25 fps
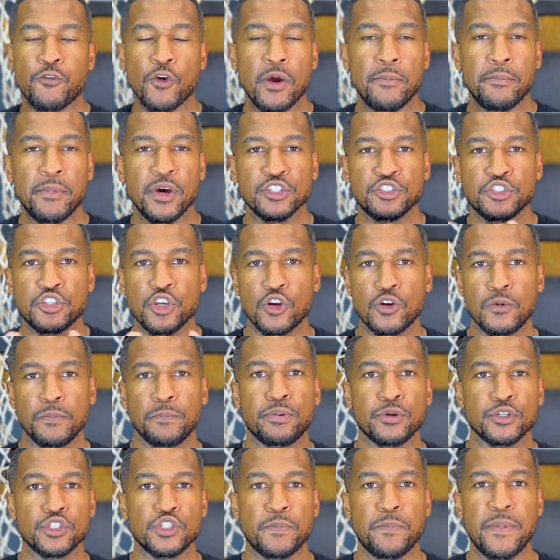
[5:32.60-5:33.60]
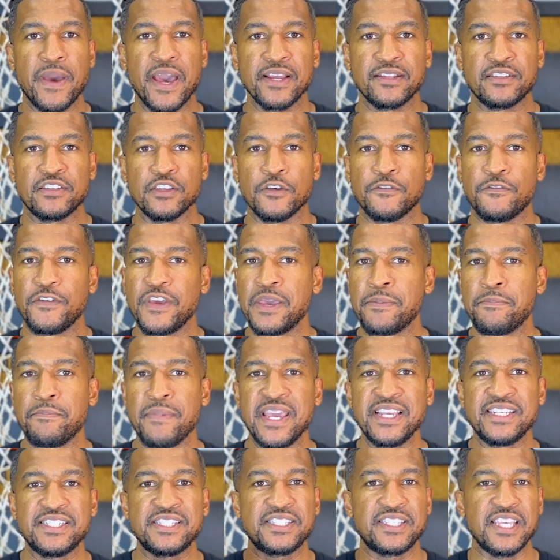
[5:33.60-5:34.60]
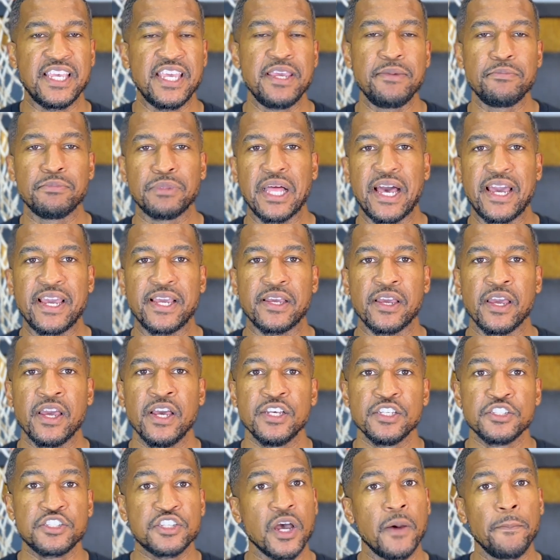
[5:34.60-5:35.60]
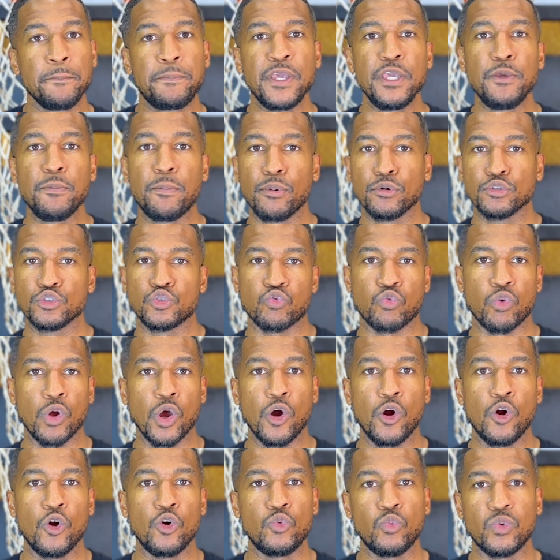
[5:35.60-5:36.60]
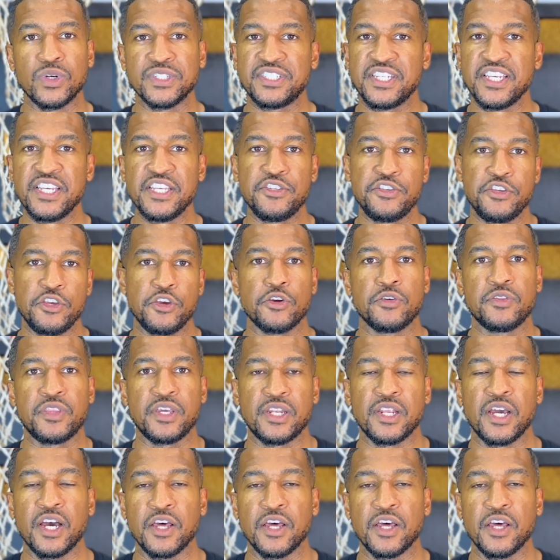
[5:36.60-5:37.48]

from a certain perspective, it may seem like some people's road was easier than